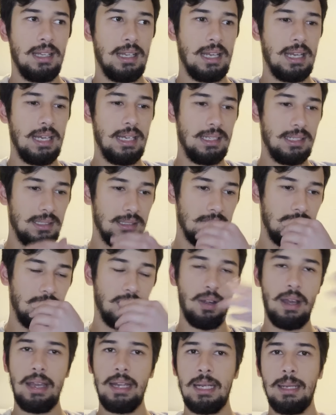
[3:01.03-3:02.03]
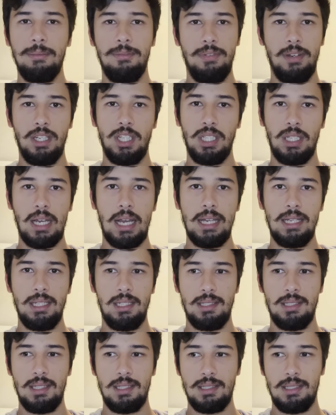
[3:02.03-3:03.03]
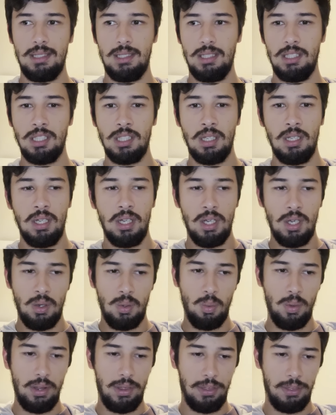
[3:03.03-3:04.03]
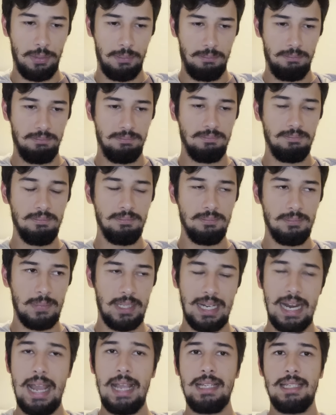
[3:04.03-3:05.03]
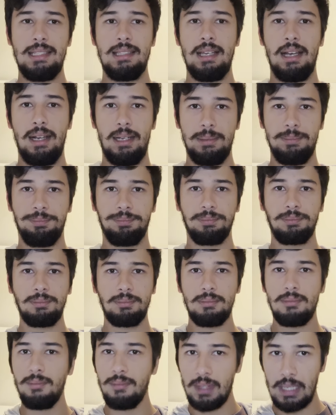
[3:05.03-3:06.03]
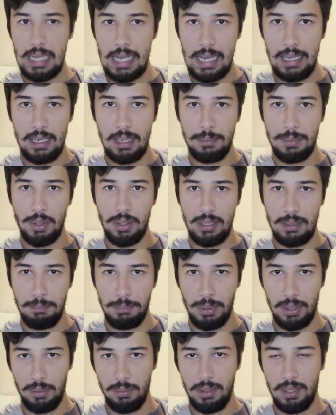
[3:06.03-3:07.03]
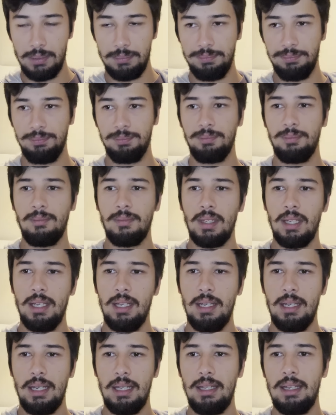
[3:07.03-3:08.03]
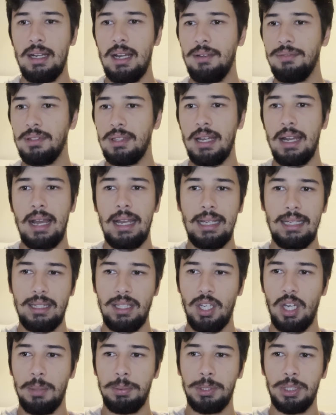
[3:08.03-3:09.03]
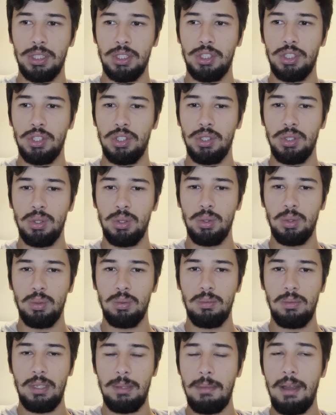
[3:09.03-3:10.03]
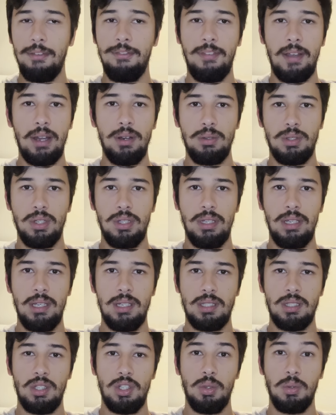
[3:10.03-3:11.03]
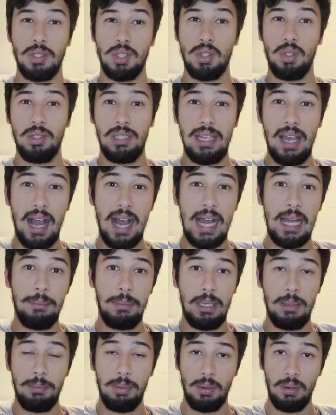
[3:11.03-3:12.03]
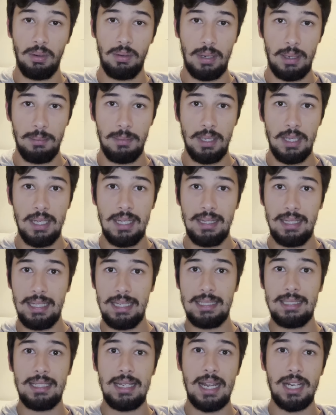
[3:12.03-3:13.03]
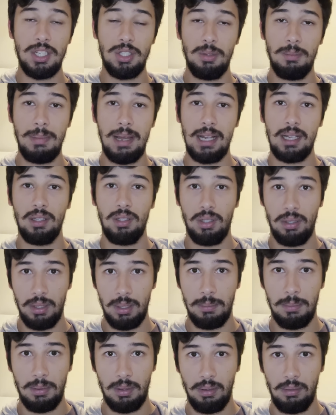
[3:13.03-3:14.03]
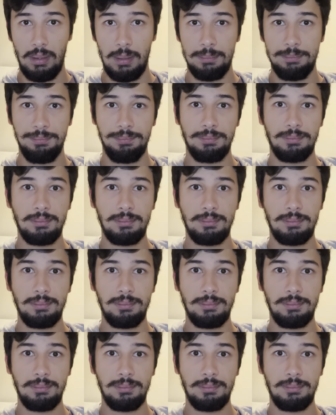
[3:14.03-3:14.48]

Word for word: And, you know, I end up finishing IGCSEs with an A star. I end up doing pretty well. And then after that, I get the option to do, in my final two years, to do what's called the IB program, the International Baccalaureate program.